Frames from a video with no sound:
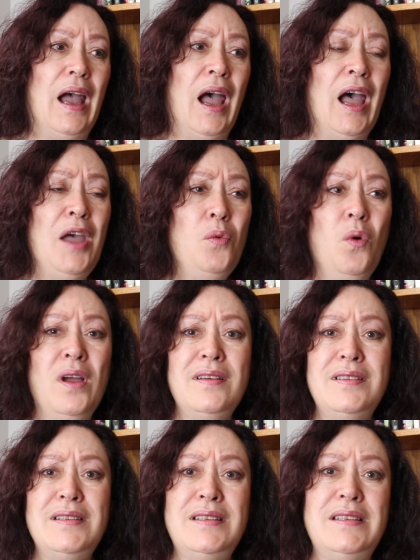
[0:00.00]
I
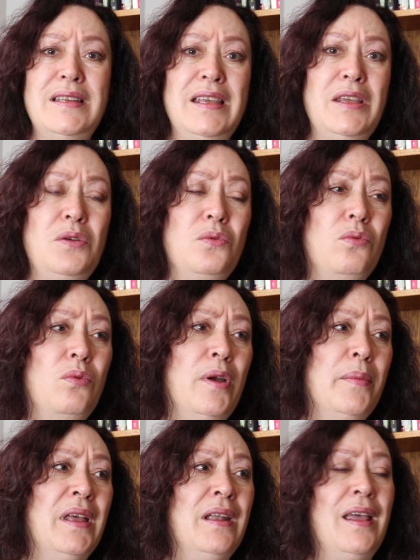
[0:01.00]
want to see
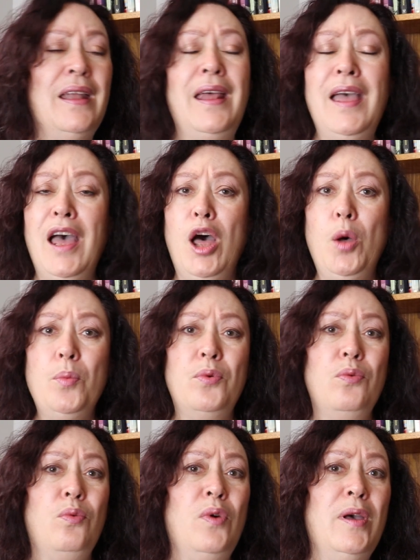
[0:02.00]
women and help
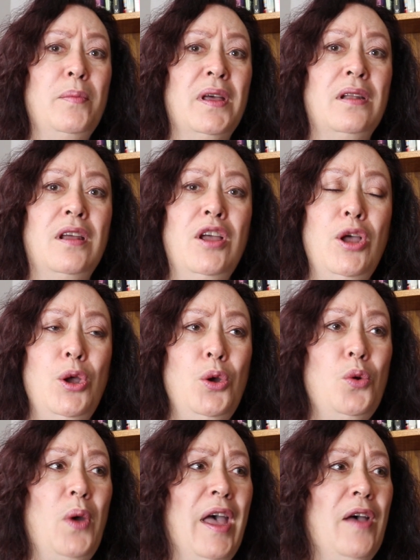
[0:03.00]
women
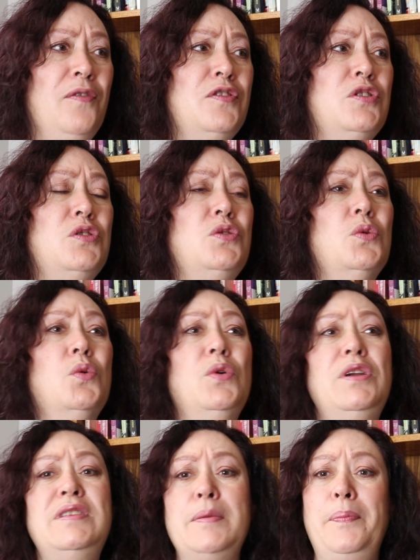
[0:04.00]
who have
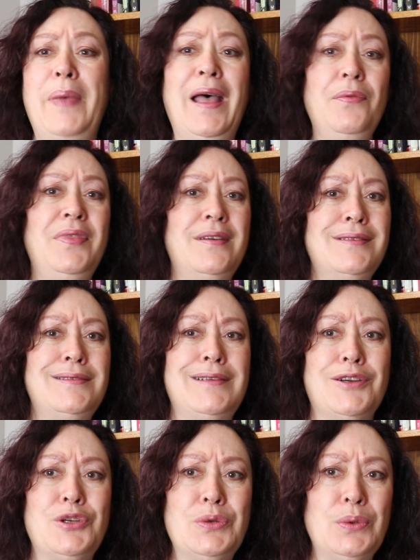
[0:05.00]
stories about their
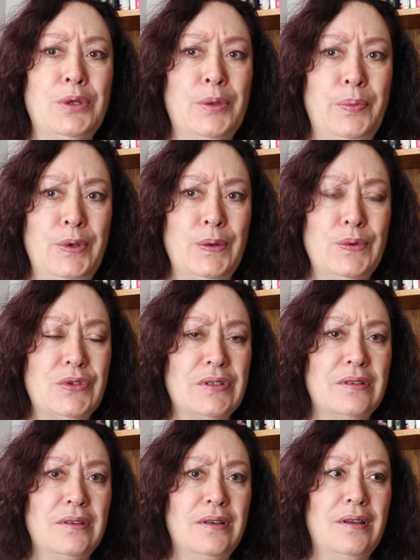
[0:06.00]
sexual
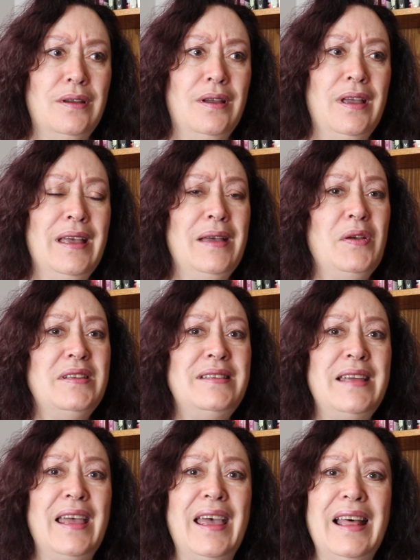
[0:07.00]
abuse
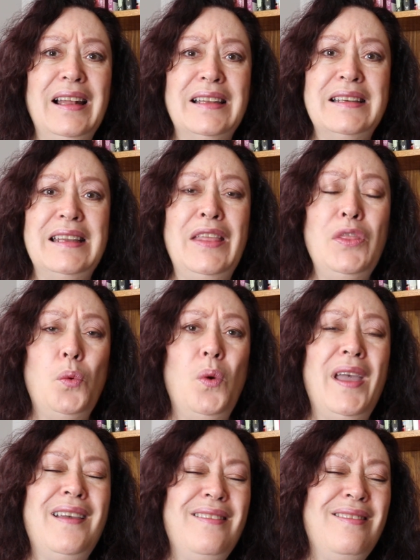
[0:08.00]
tell it in the
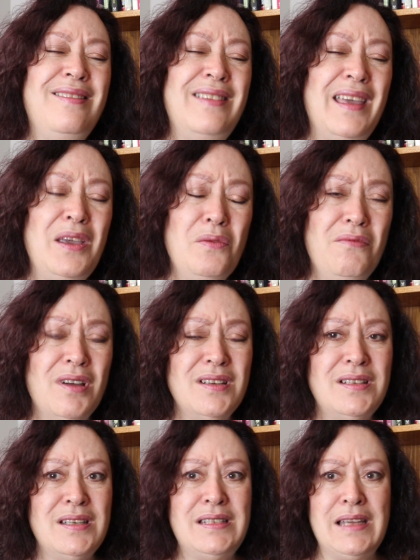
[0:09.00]
way they
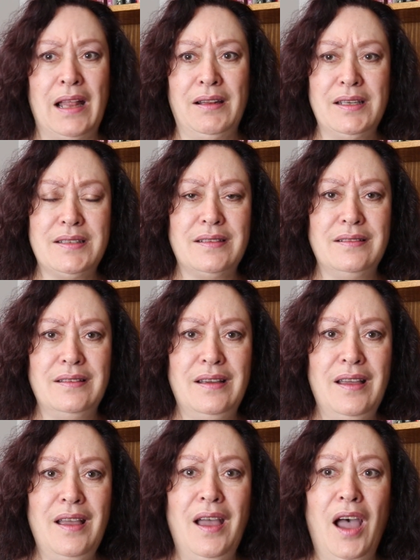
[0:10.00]
want to tell it.
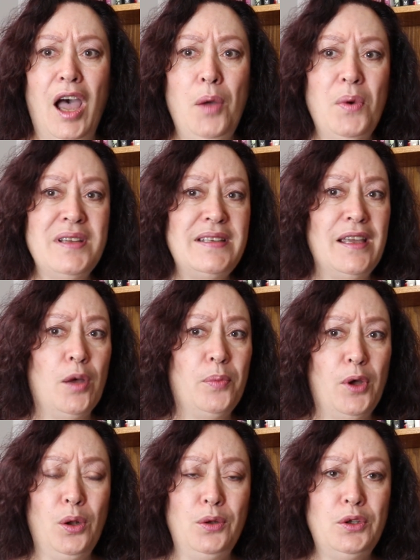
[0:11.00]
I want to
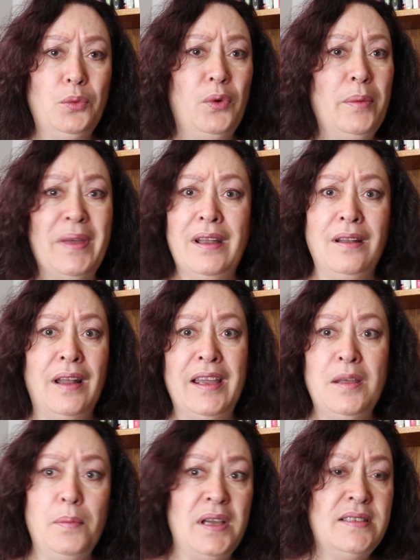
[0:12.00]
help older women
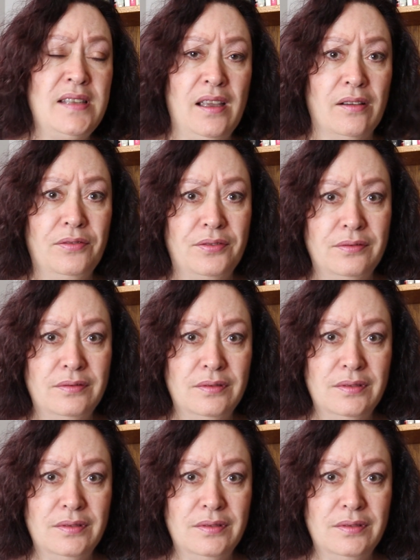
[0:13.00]
like myself